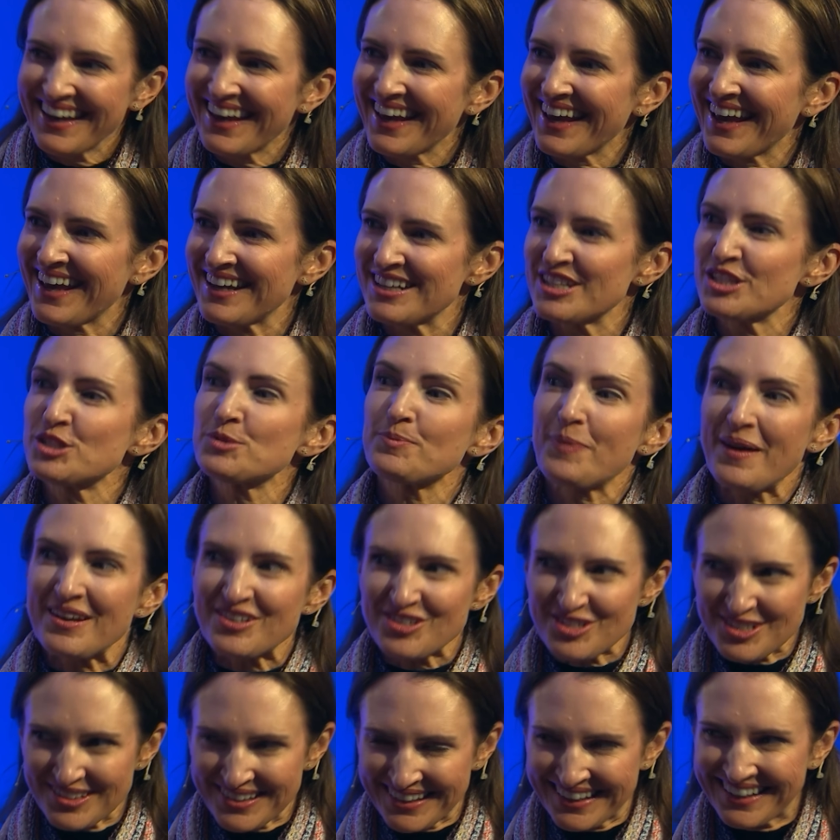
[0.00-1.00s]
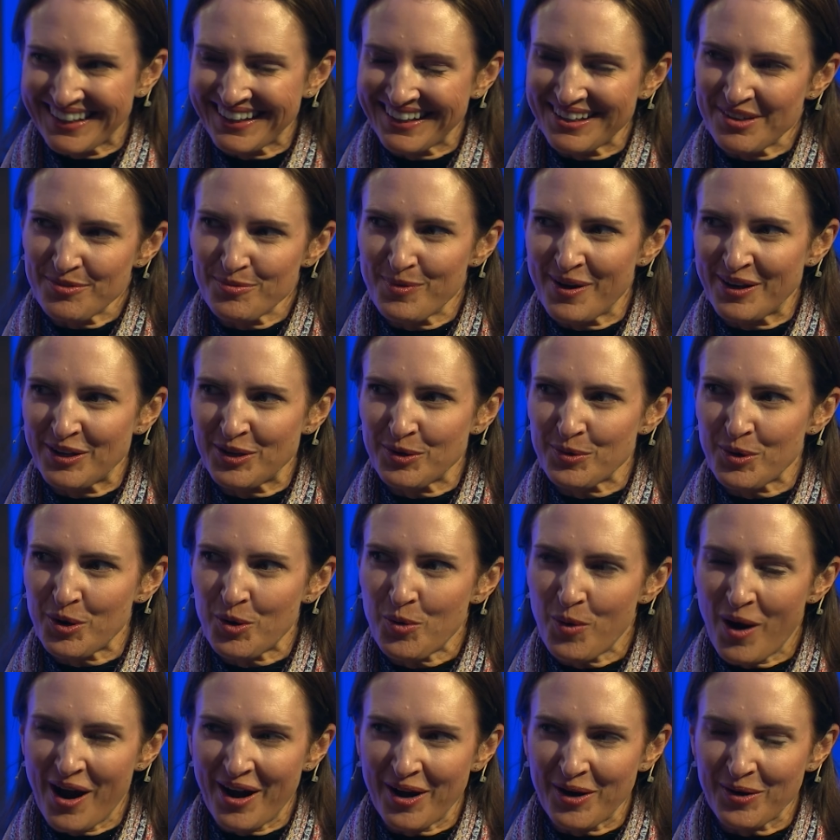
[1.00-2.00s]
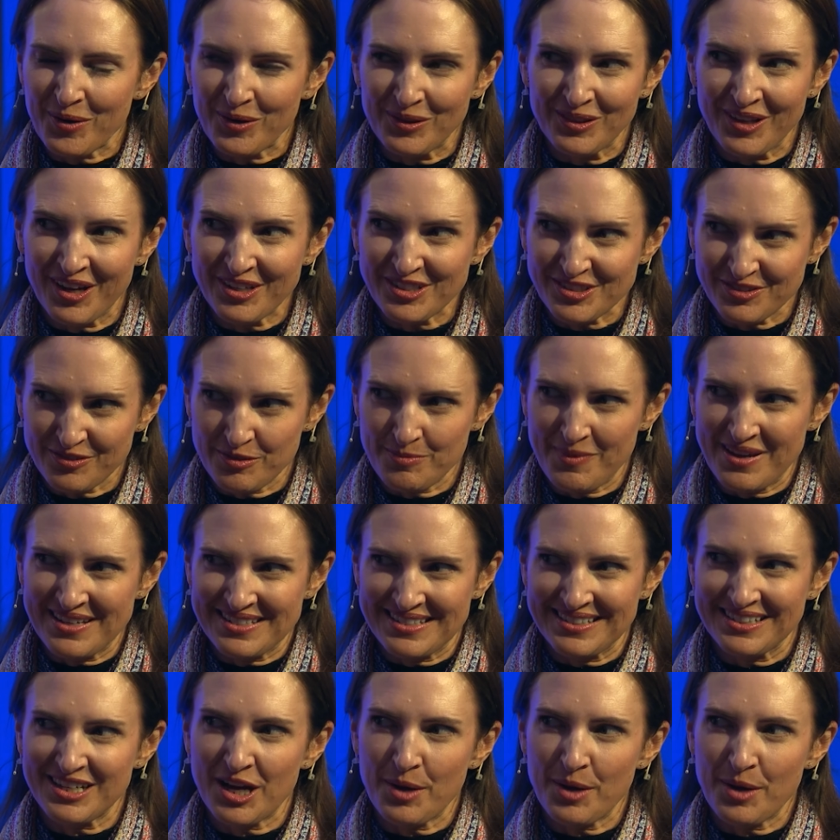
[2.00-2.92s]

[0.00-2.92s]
and especially when you acquire a lot of amazing